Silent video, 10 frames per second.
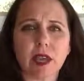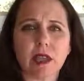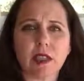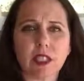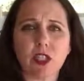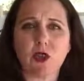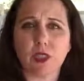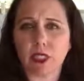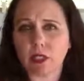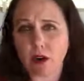and
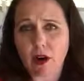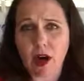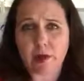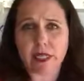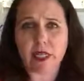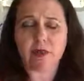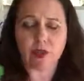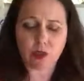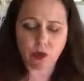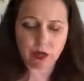decrease our almond
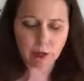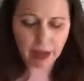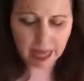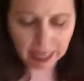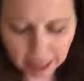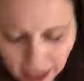inventory by 8